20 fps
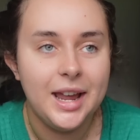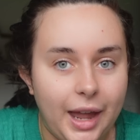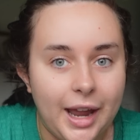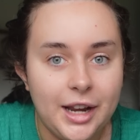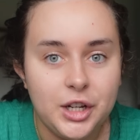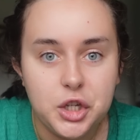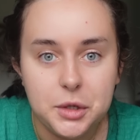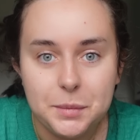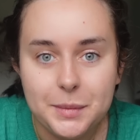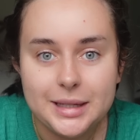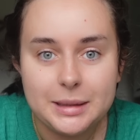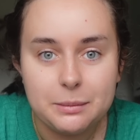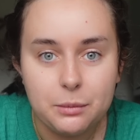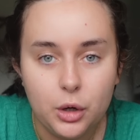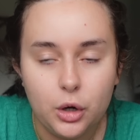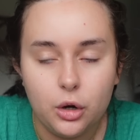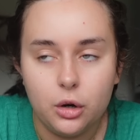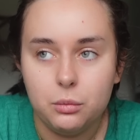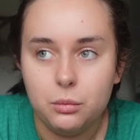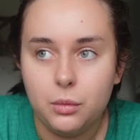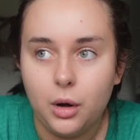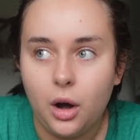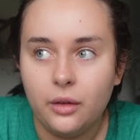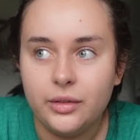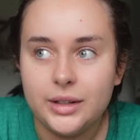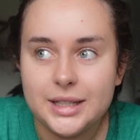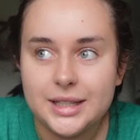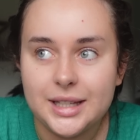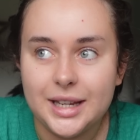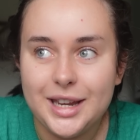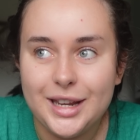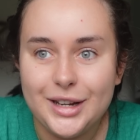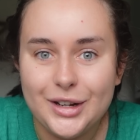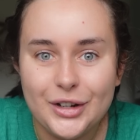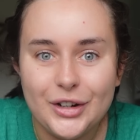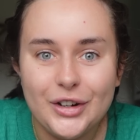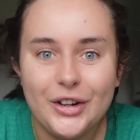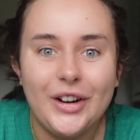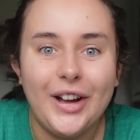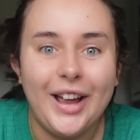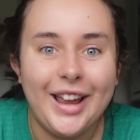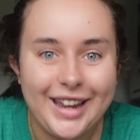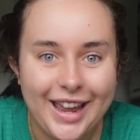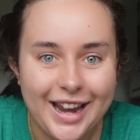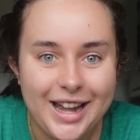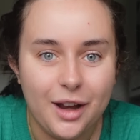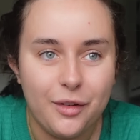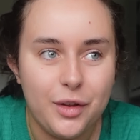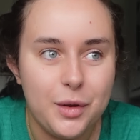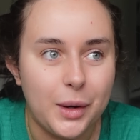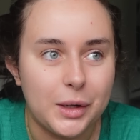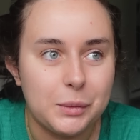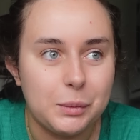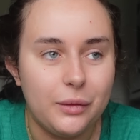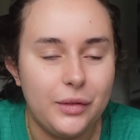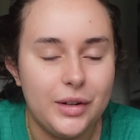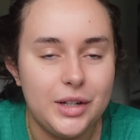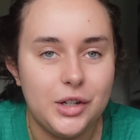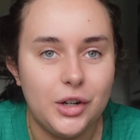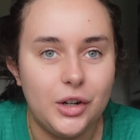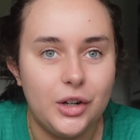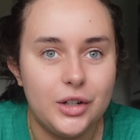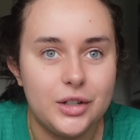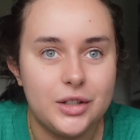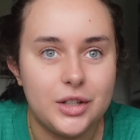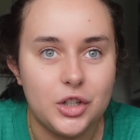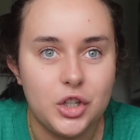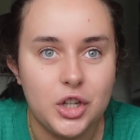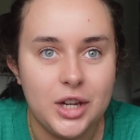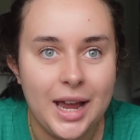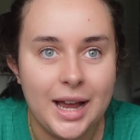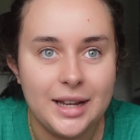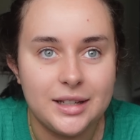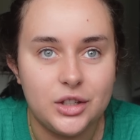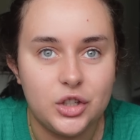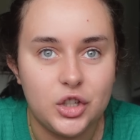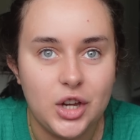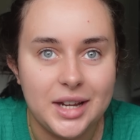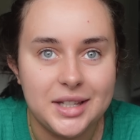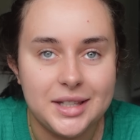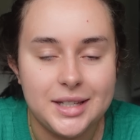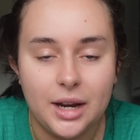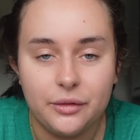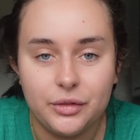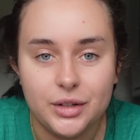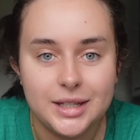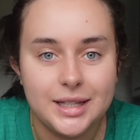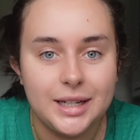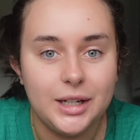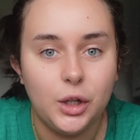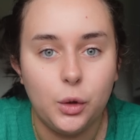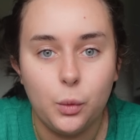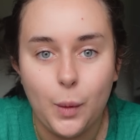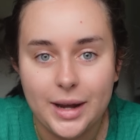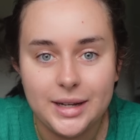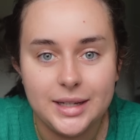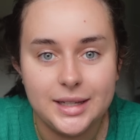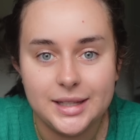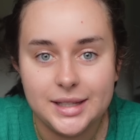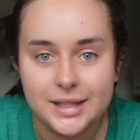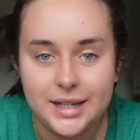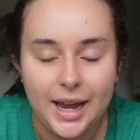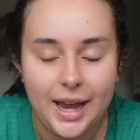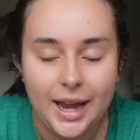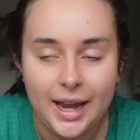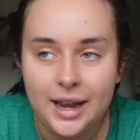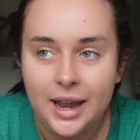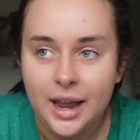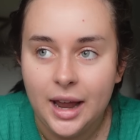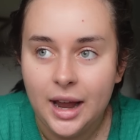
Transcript: And Jimmy's mum, obviously, you know, again, if you watch my videos, she has Jesse every single Wednesday